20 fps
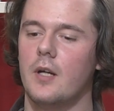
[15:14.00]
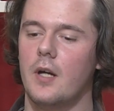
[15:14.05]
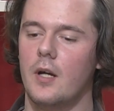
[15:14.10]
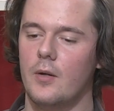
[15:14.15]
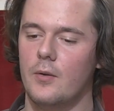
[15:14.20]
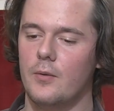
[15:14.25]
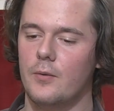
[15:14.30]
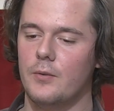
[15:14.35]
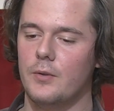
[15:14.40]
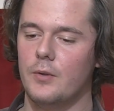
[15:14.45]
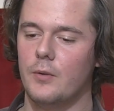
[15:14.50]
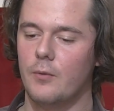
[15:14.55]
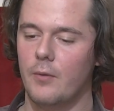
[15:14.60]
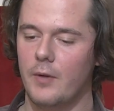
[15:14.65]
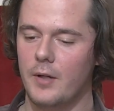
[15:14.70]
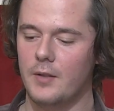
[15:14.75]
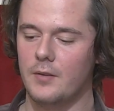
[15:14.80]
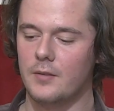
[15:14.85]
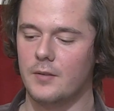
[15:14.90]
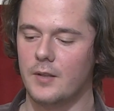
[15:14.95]
how
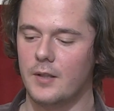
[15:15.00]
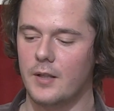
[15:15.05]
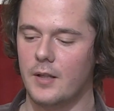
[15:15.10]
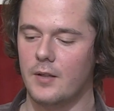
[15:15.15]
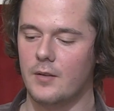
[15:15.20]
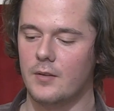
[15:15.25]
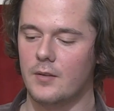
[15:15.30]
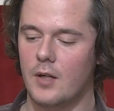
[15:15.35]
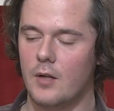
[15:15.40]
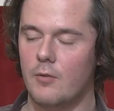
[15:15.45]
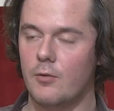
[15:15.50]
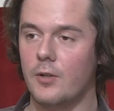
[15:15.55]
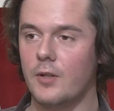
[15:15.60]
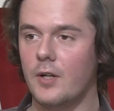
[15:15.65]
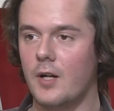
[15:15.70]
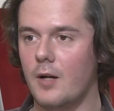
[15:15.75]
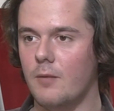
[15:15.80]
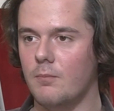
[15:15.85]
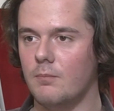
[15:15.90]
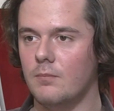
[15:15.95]
Ukraine can
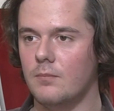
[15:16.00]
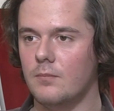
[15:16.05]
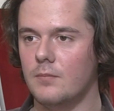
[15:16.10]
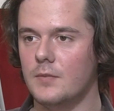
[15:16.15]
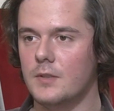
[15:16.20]
overcome